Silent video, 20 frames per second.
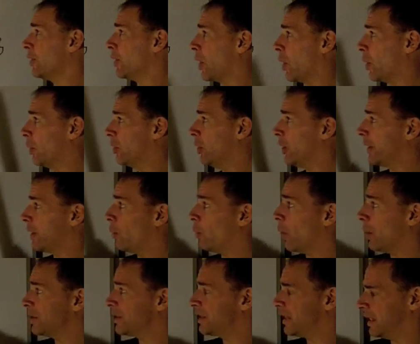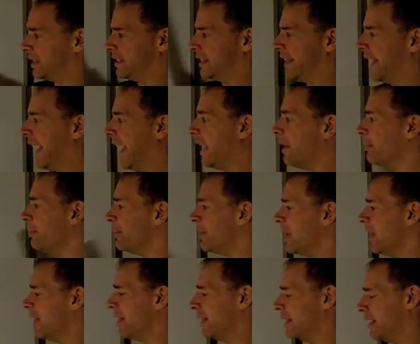Go and look at 168
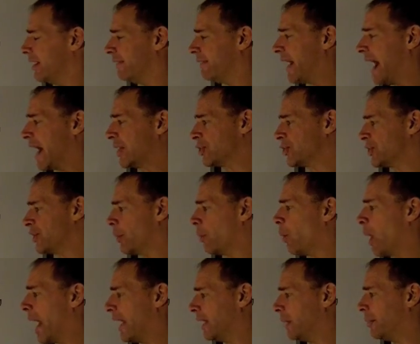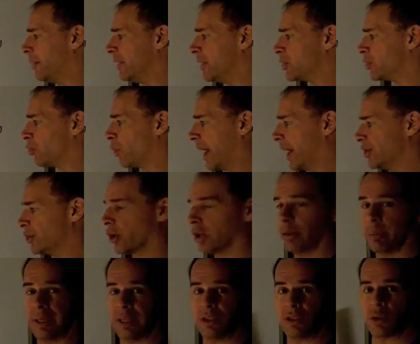the divisors that wind up in this range are going
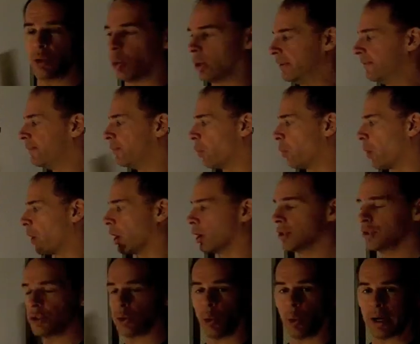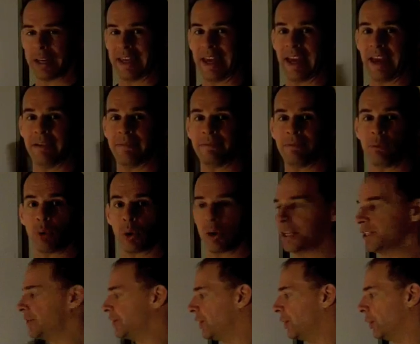to be 24, 28,
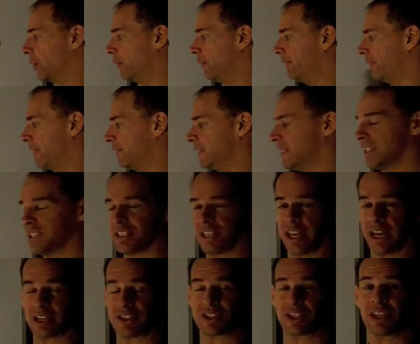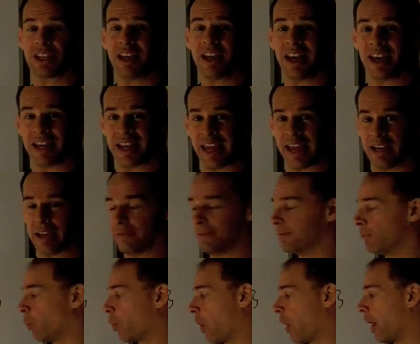42, 56, and
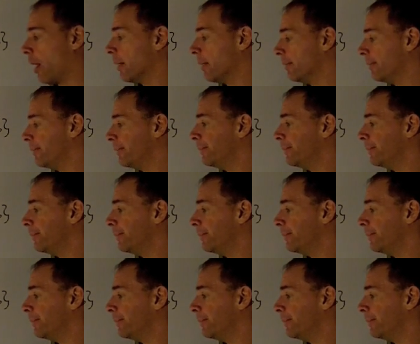84.